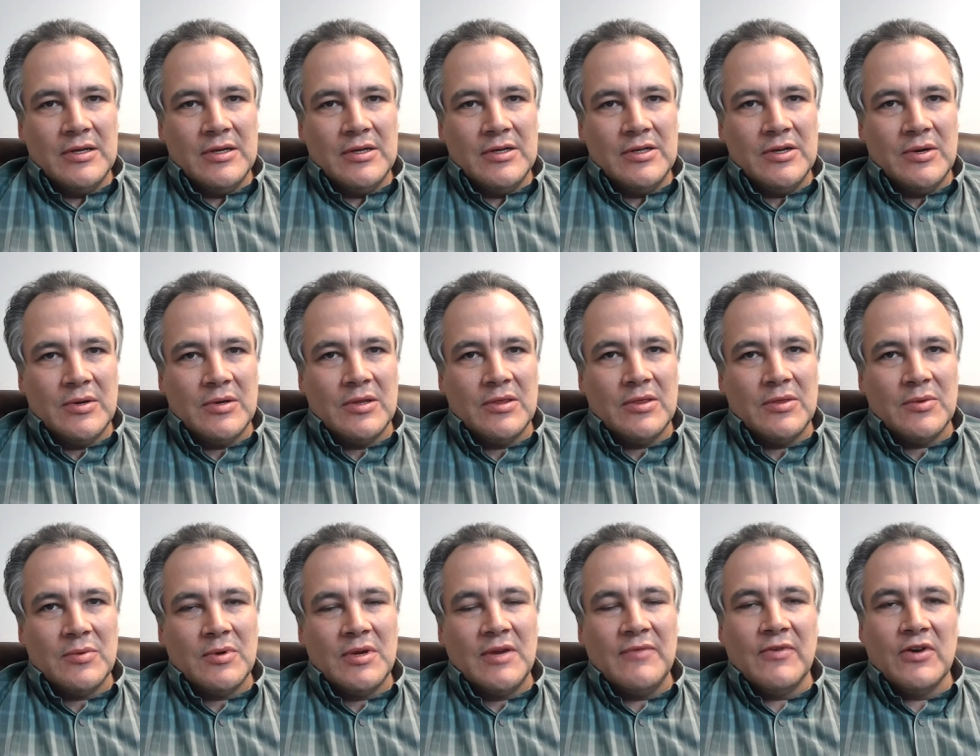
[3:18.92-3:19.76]
Jonah
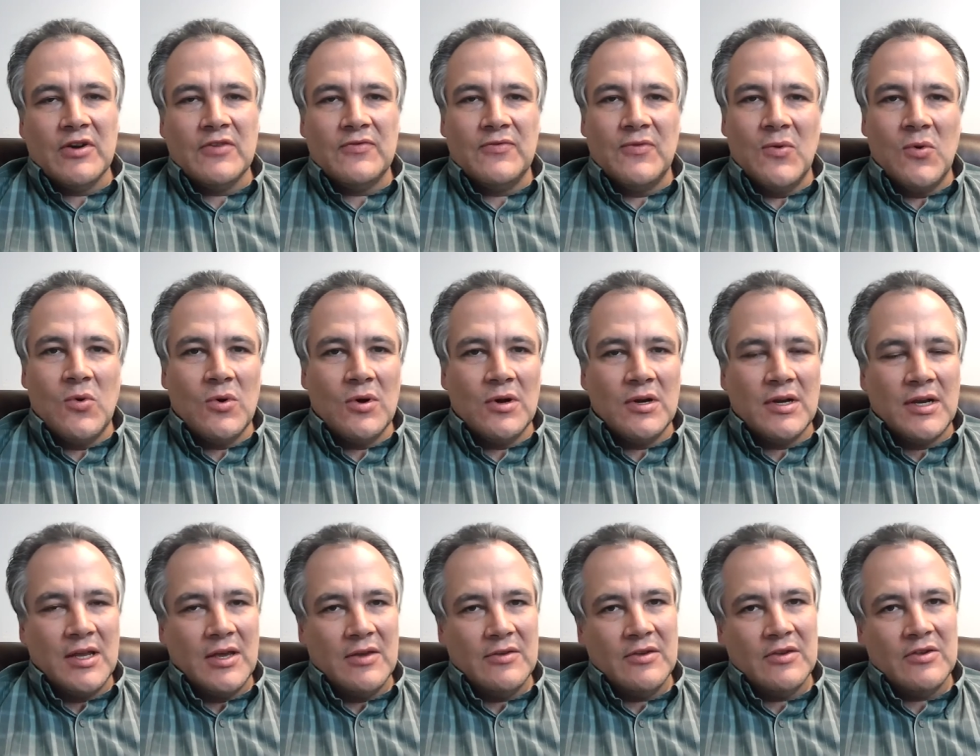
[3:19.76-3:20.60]
3, verse 4
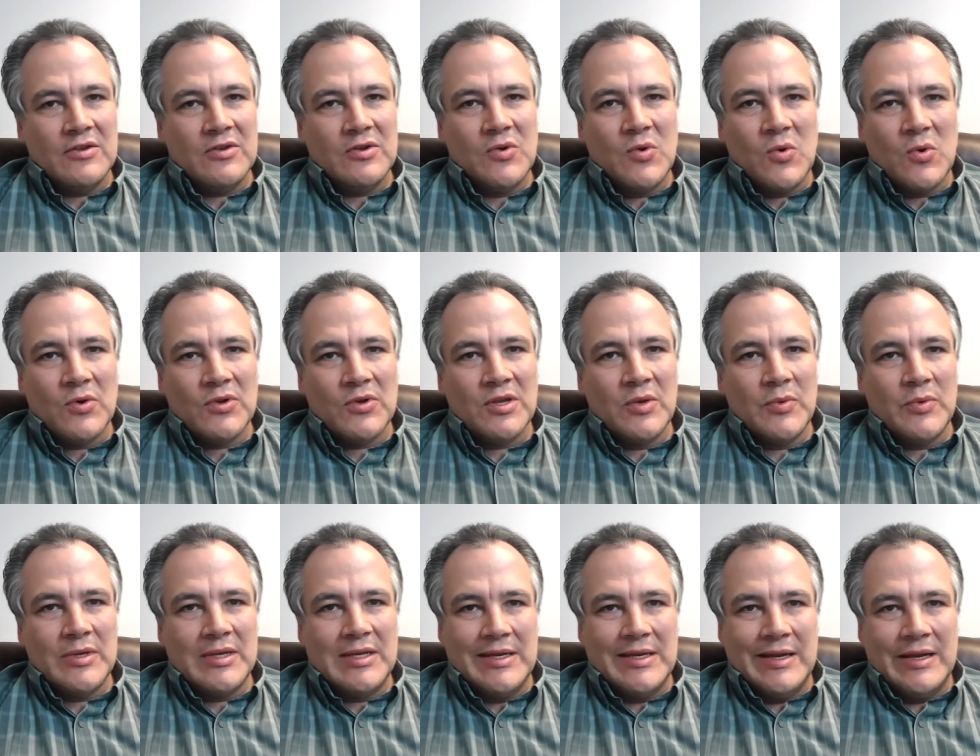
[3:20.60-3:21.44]
tells us, of course, it
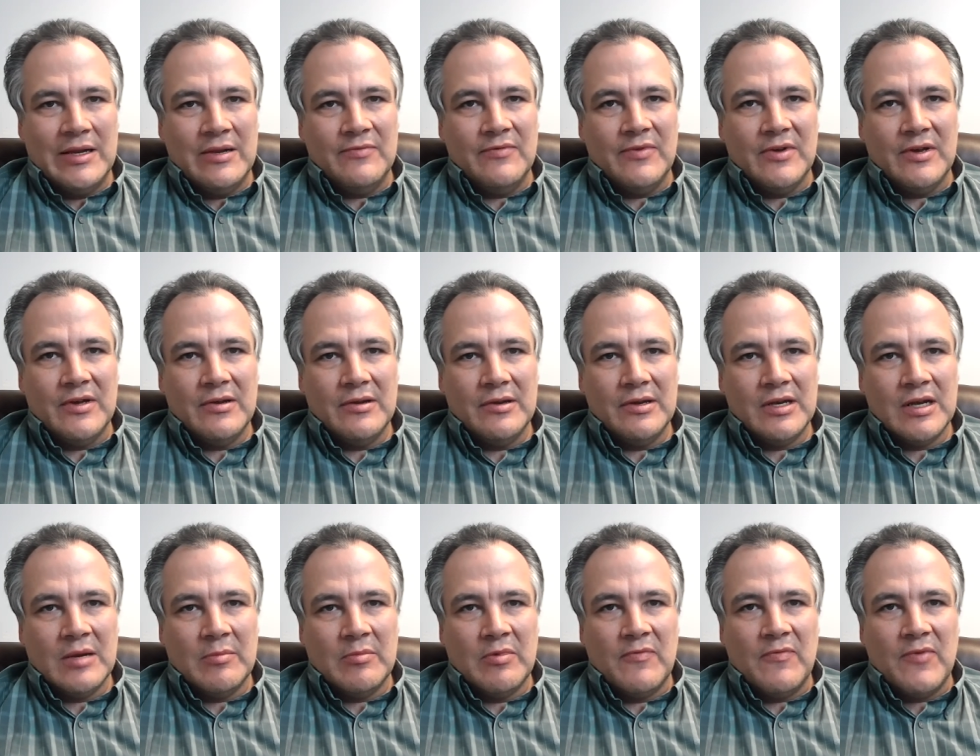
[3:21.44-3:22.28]
was Nineveh.
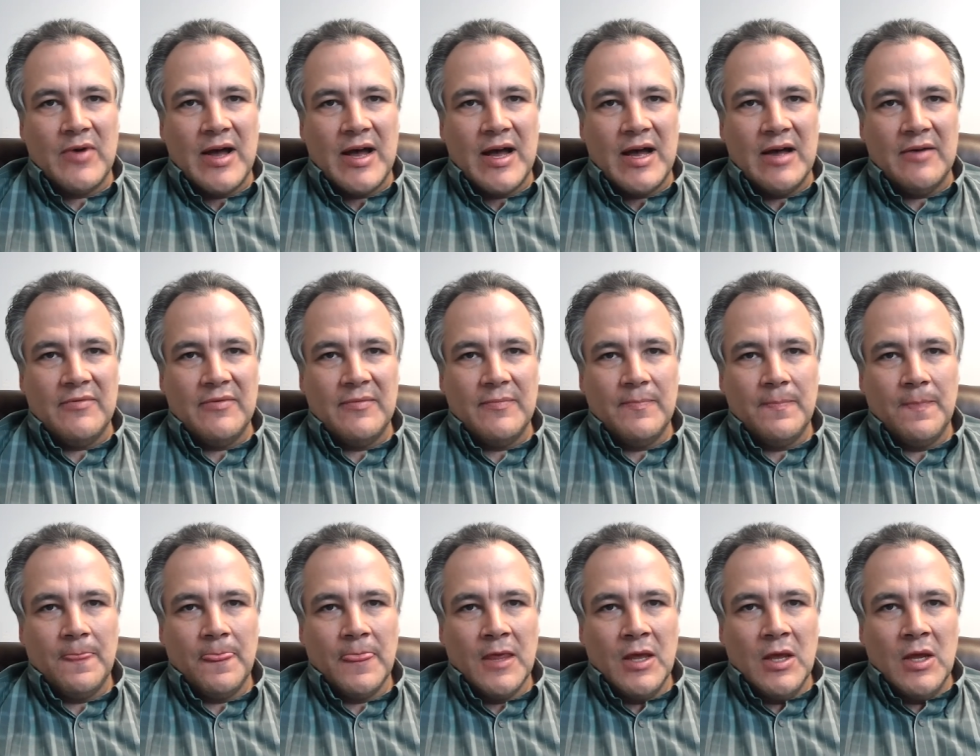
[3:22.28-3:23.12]
Number five,
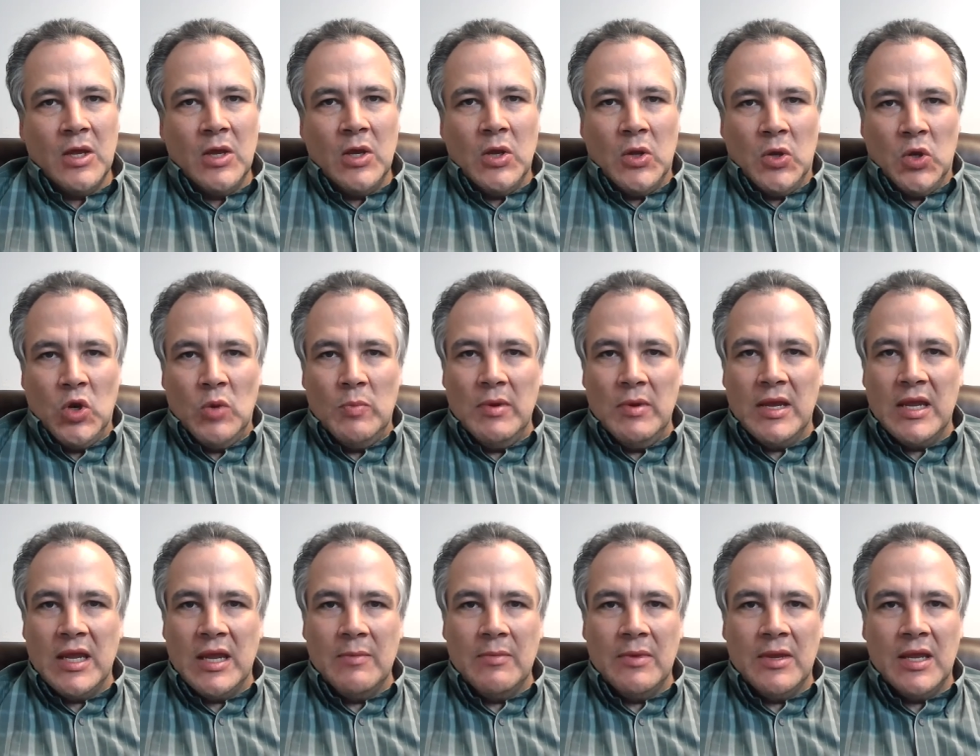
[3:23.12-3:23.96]
who
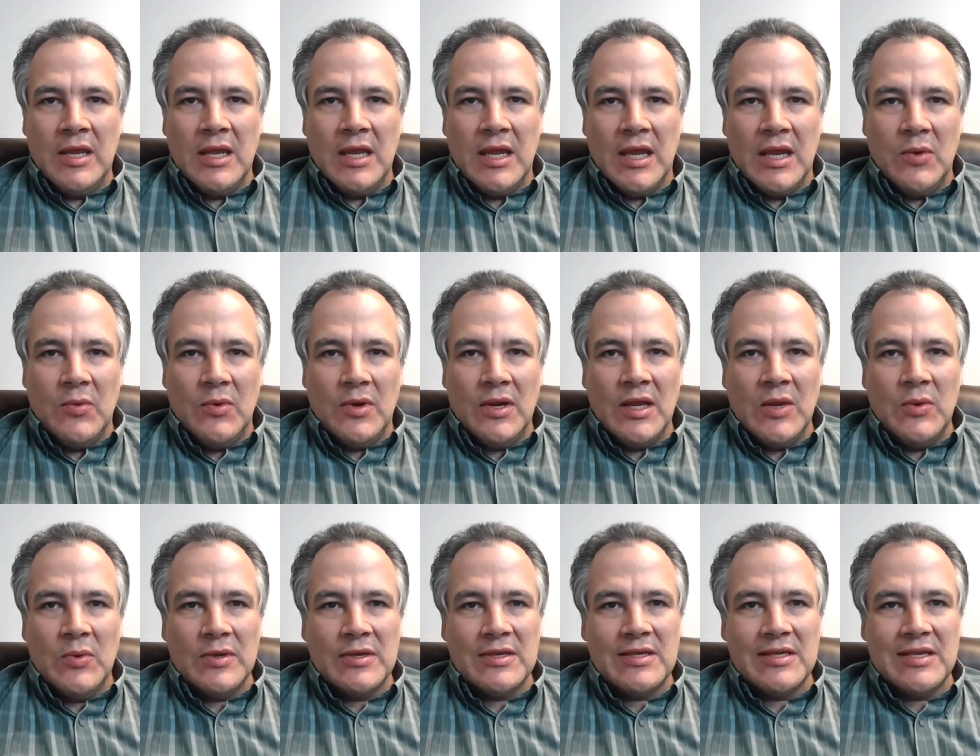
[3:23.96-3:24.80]
became king when he
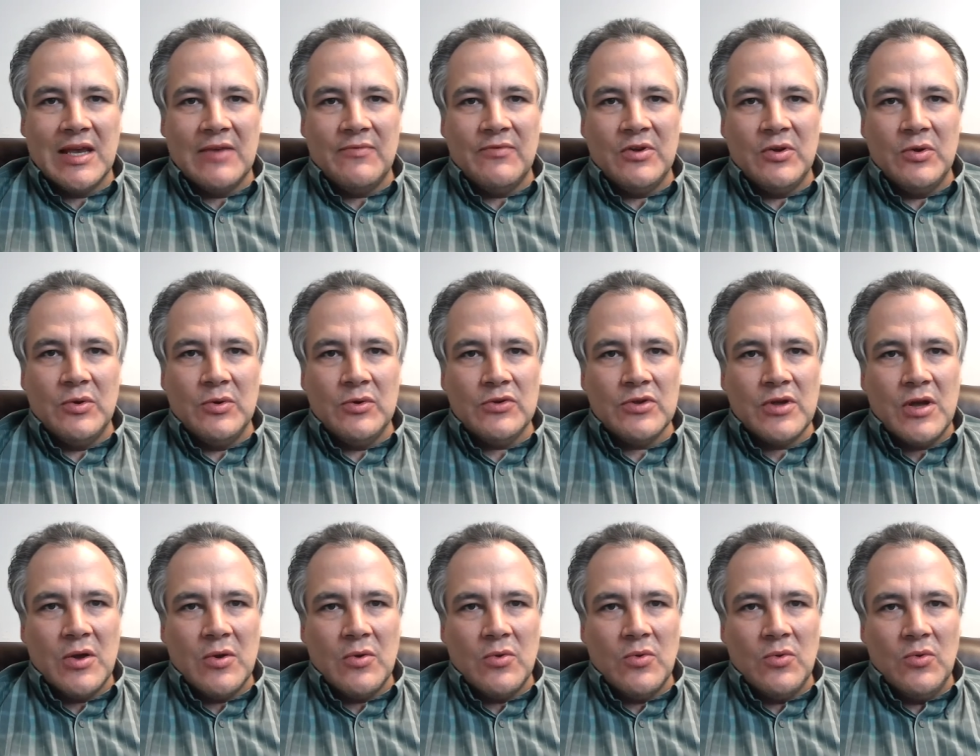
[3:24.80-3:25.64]
was 7 years
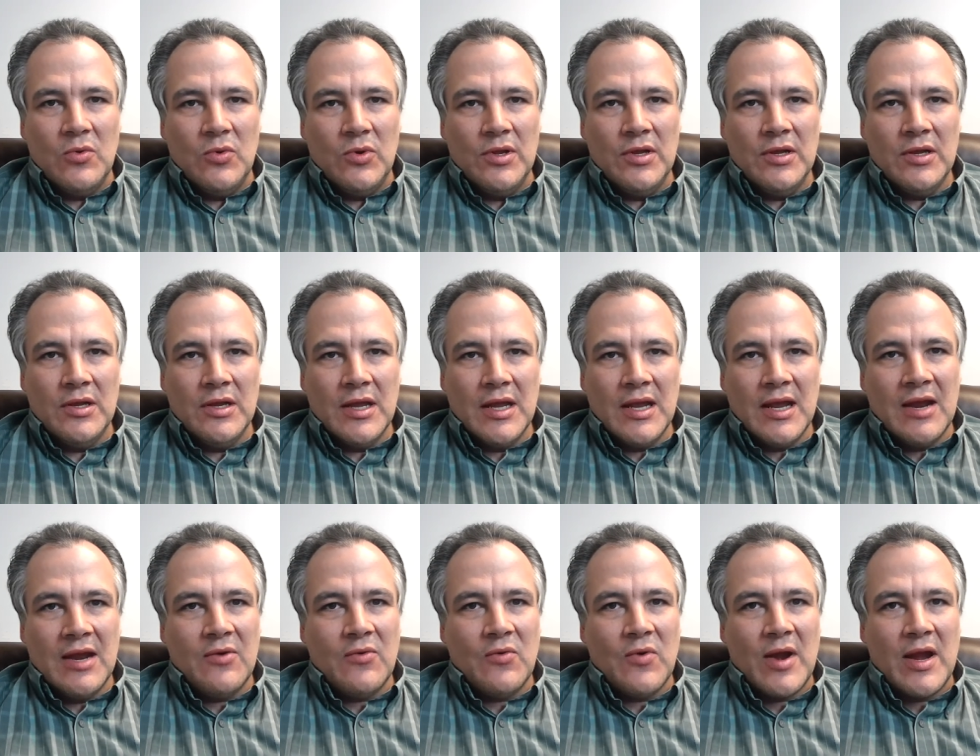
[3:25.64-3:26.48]
old
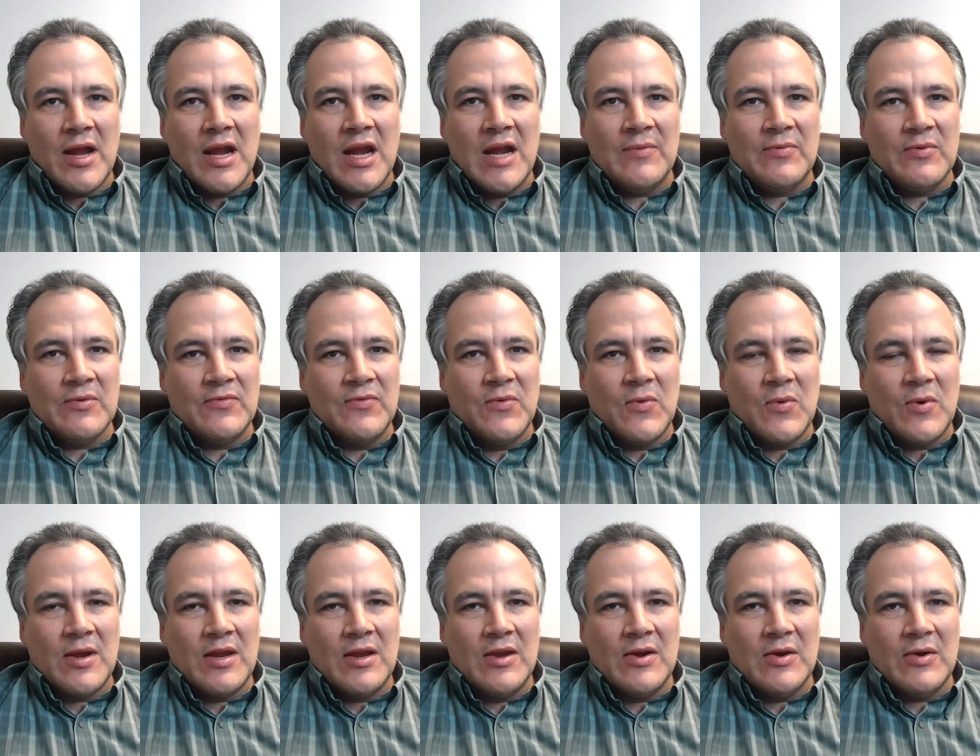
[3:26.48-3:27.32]
and reigned for
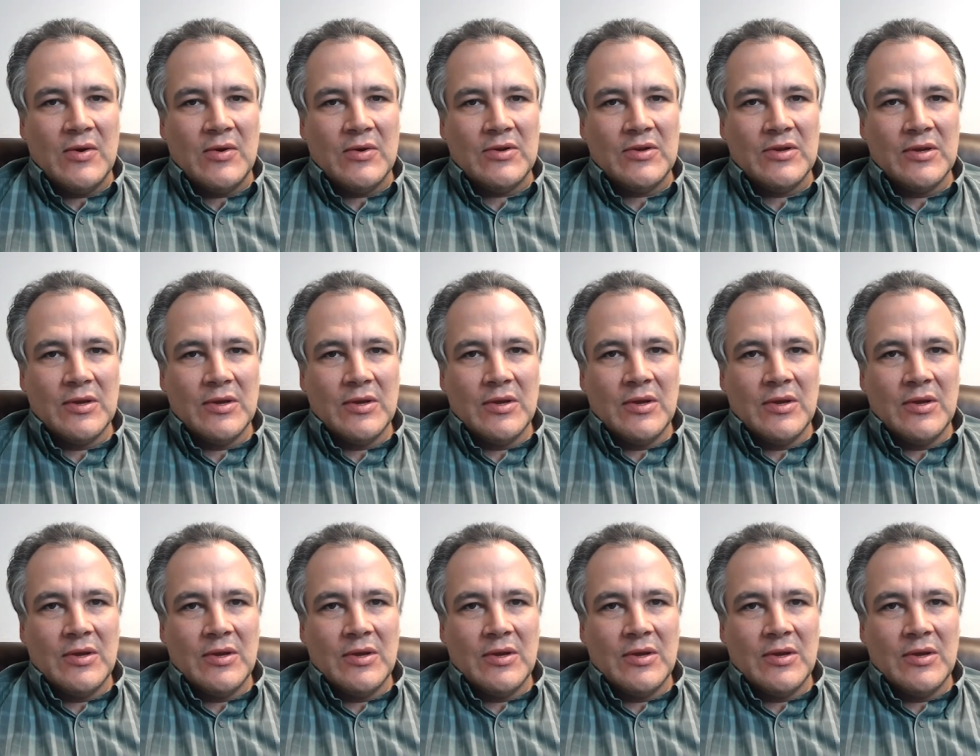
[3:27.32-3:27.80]
40 years?